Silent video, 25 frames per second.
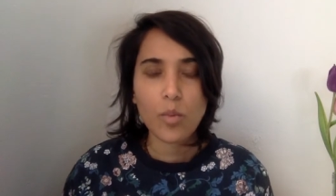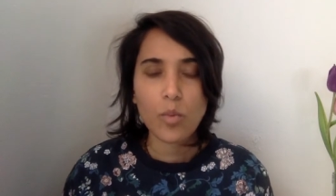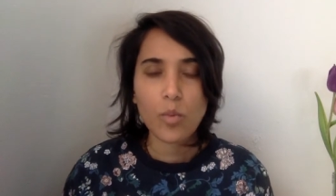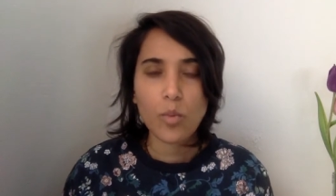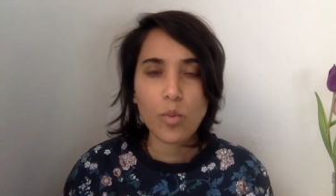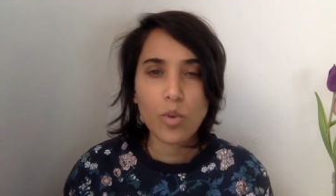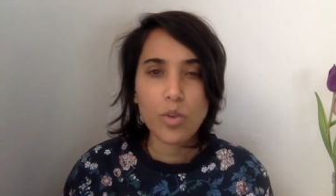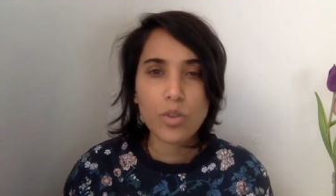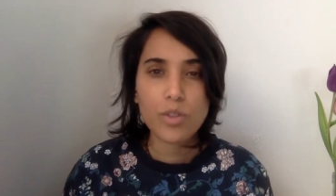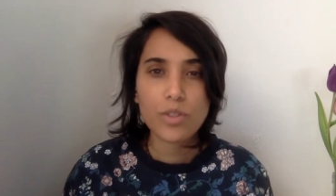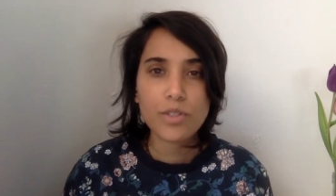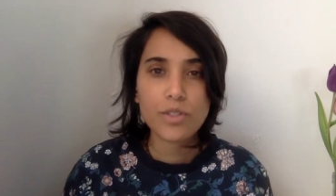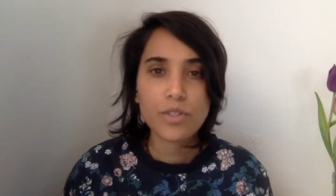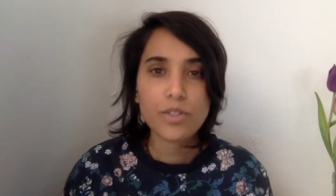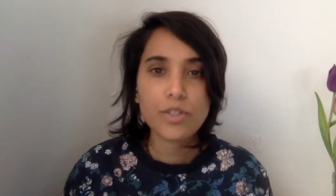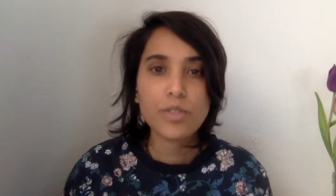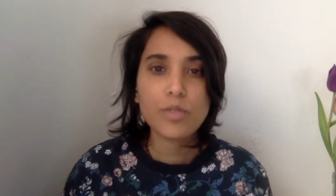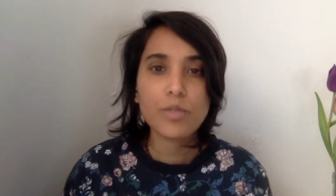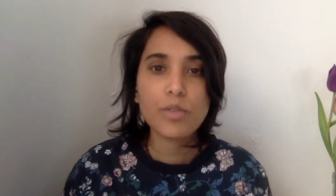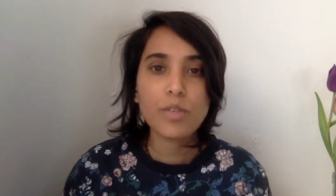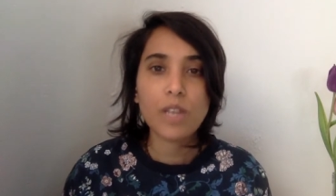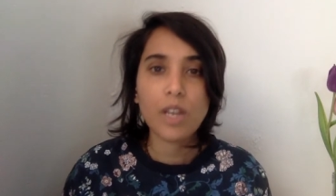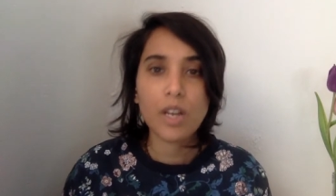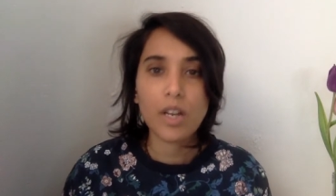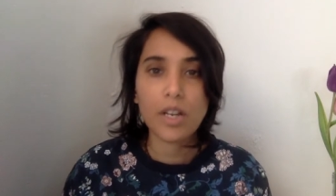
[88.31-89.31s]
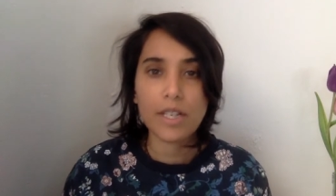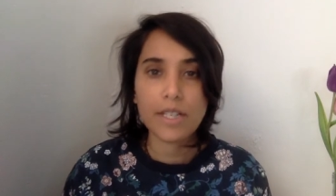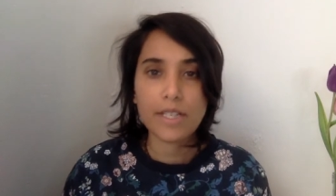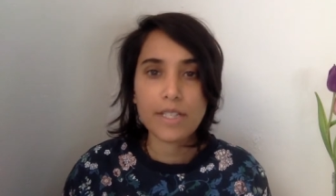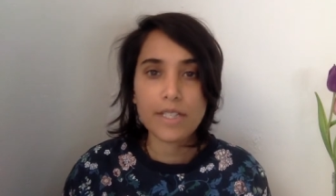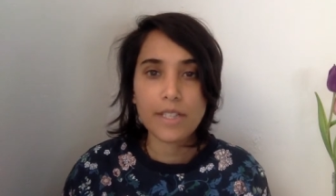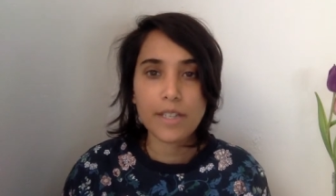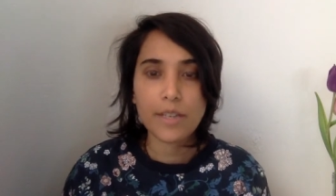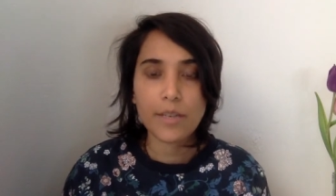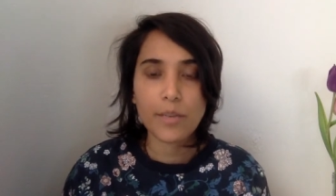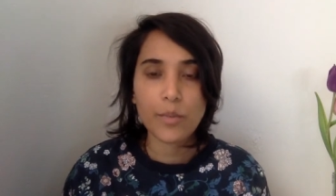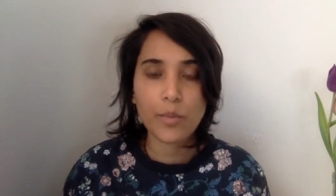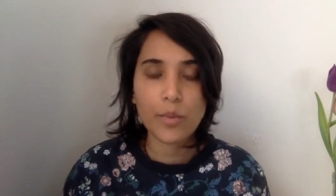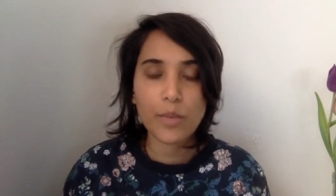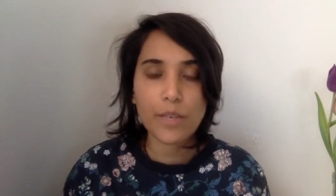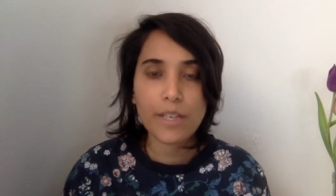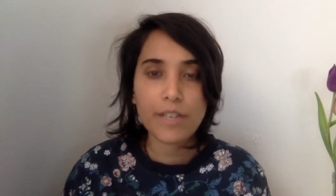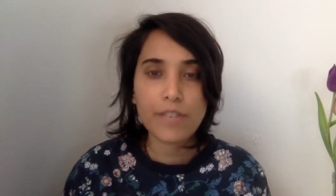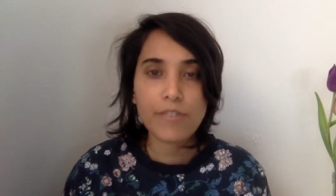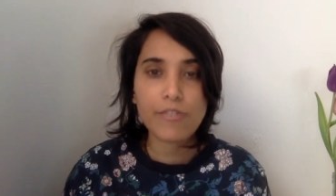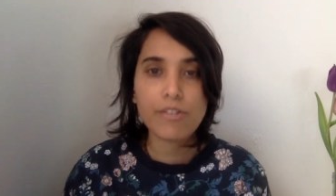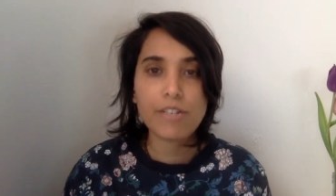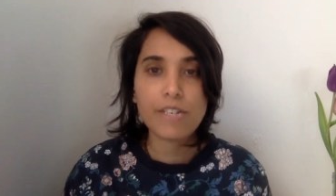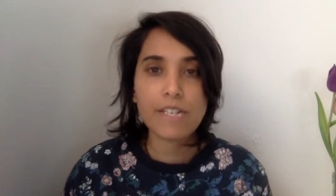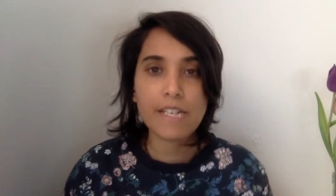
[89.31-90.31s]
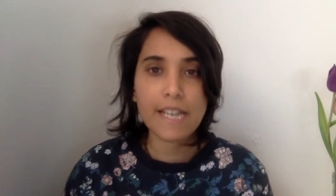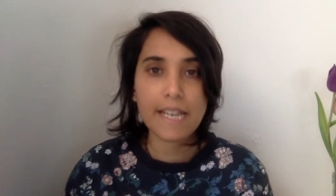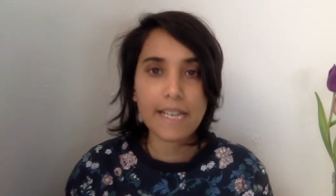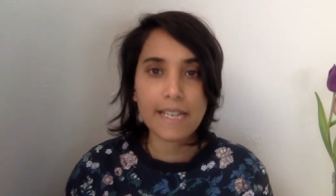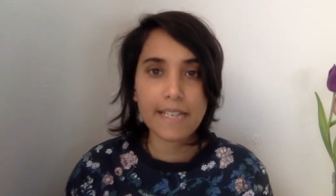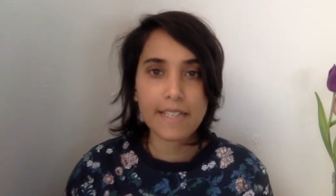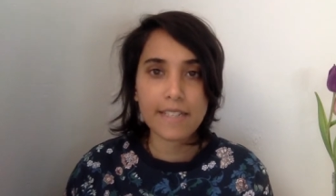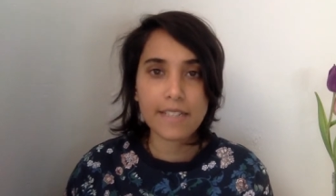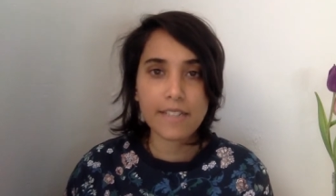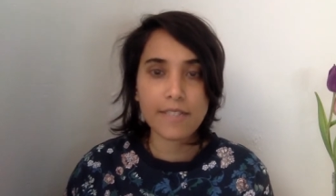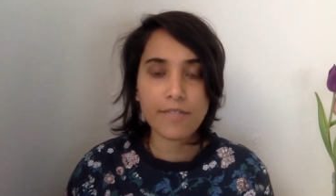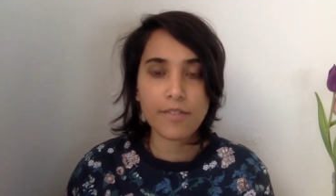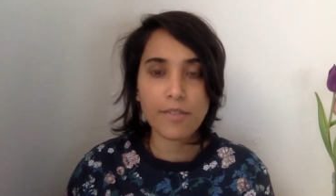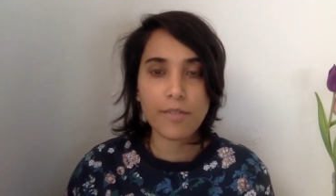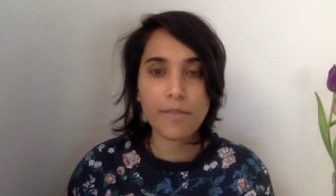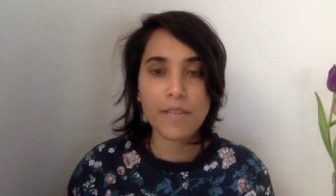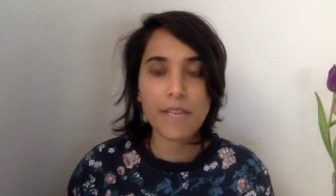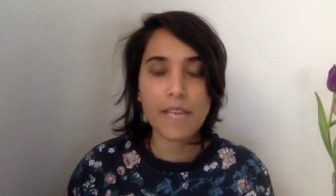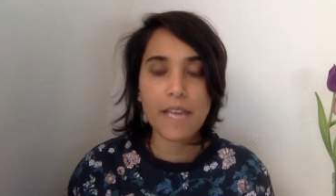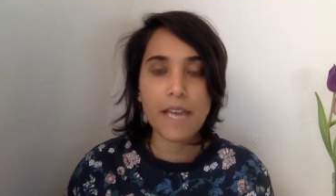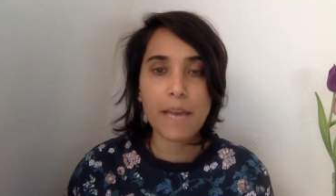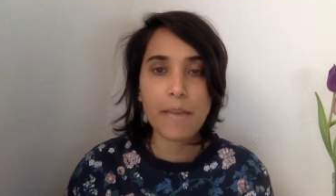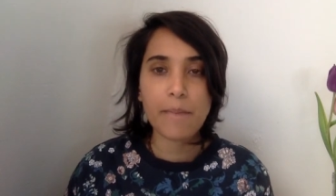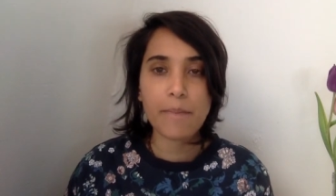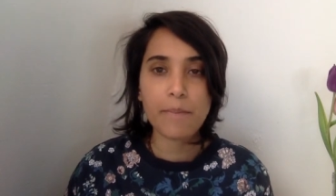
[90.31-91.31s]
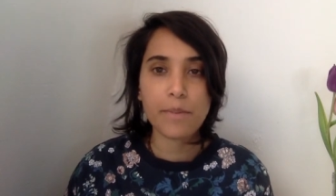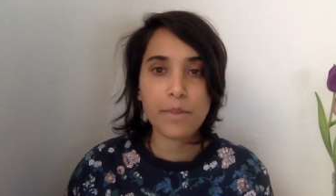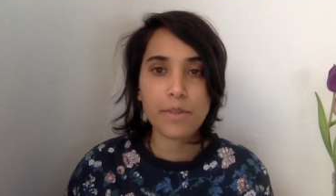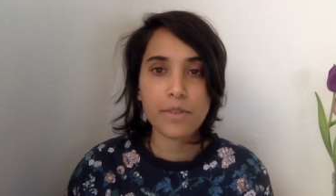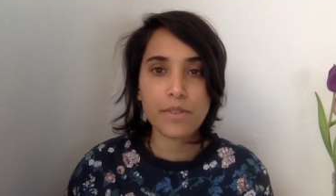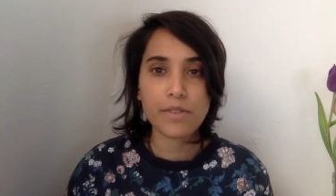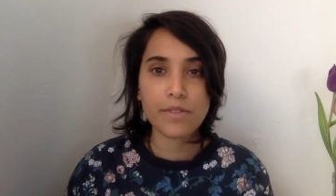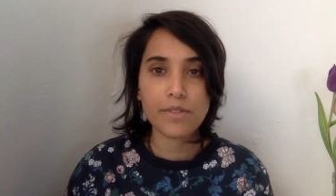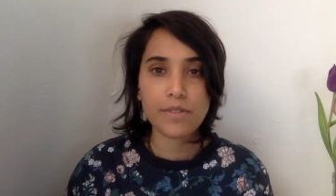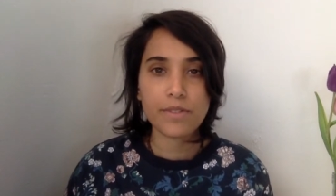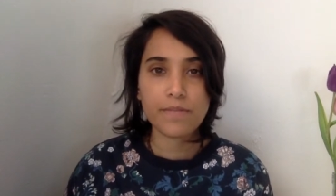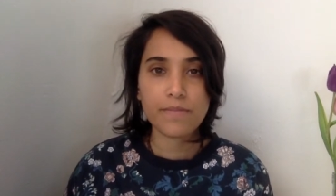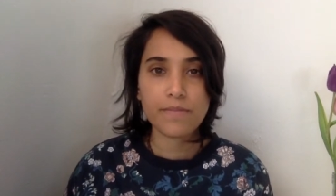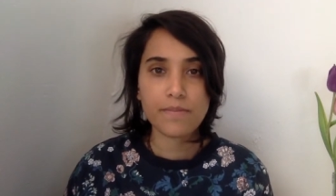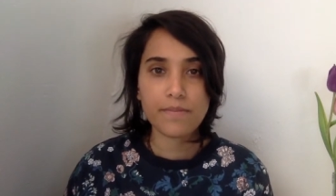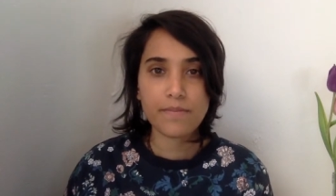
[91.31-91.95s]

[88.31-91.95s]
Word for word: what new light can we create from the embers?